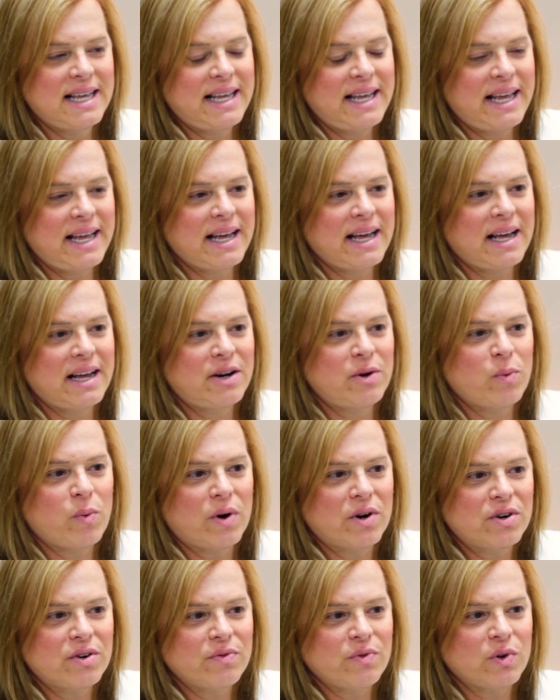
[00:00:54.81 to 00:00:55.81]
he had a
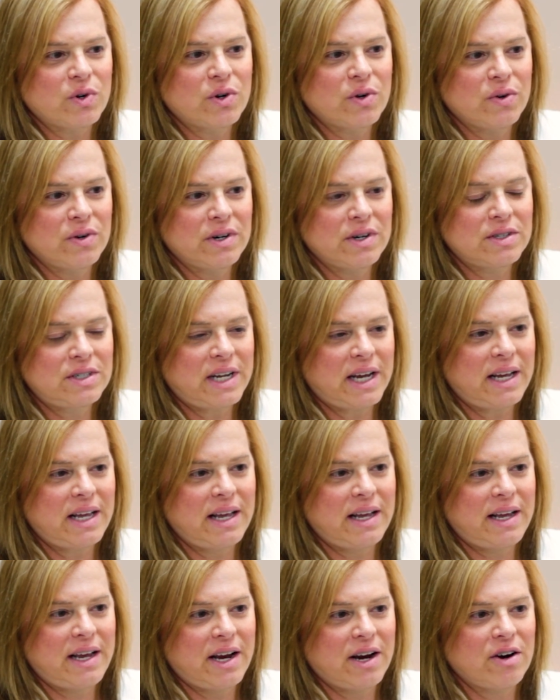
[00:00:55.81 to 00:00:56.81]
wonderful career
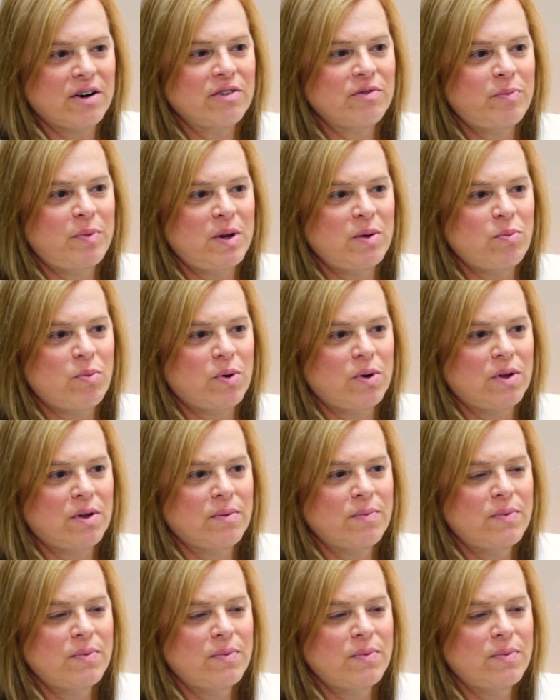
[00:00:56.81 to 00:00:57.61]
taking care of people,